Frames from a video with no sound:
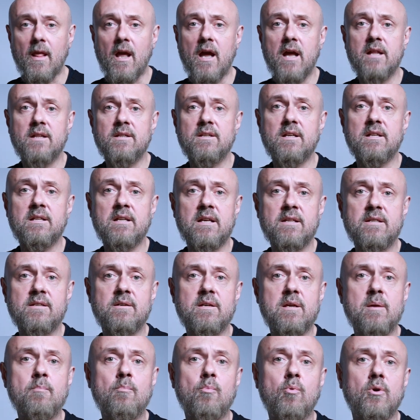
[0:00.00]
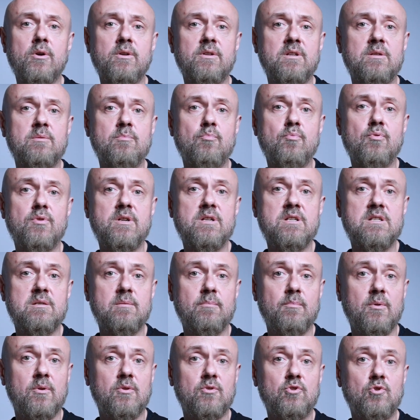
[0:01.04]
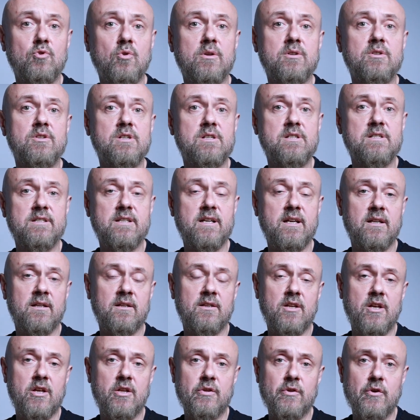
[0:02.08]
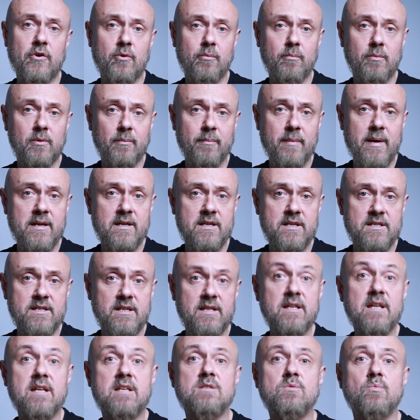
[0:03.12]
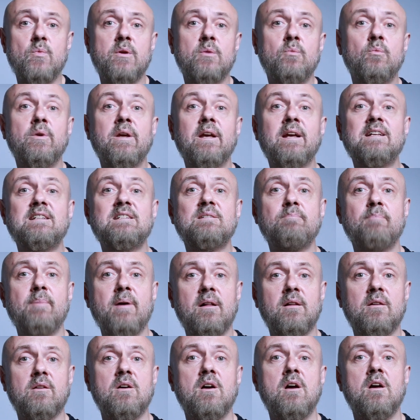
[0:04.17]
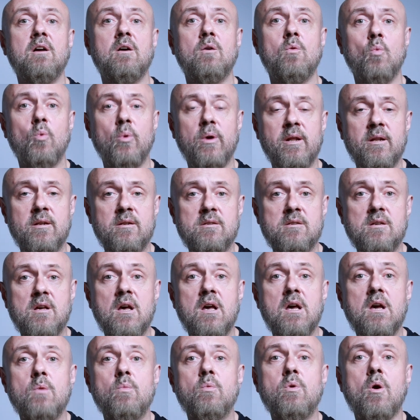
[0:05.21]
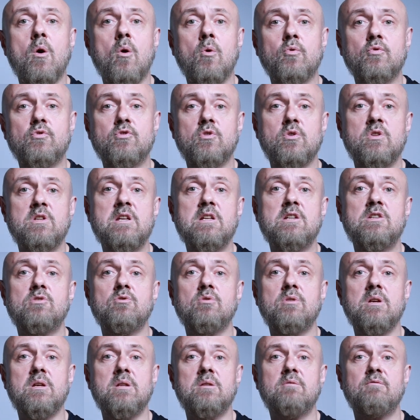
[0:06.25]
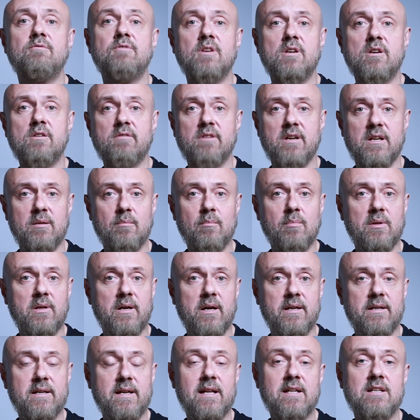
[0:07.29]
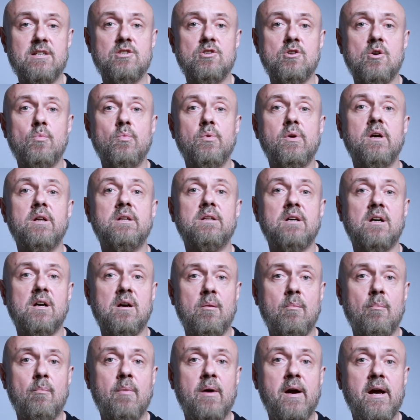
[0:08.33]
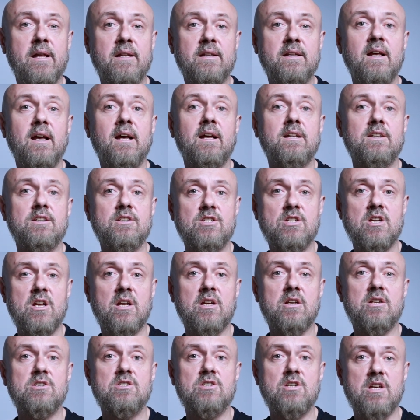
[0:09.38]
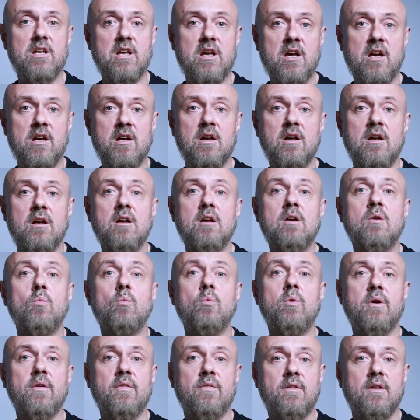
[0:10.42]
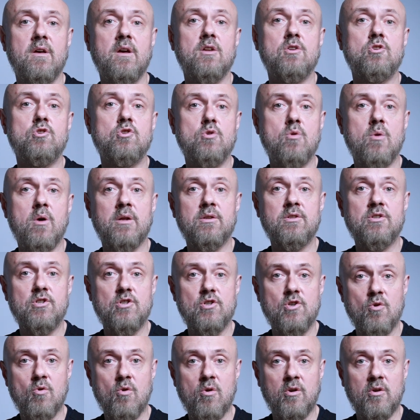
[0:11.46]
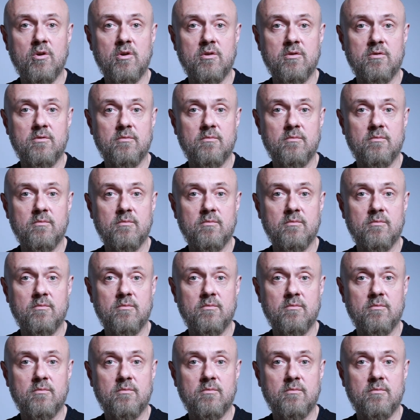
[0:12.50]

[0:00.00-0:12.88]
And another important principle to understand in herbal medicine is when we expel wind, we also need to invigorate blood. And so we're going to combine Jing Jie with Chuanxiong,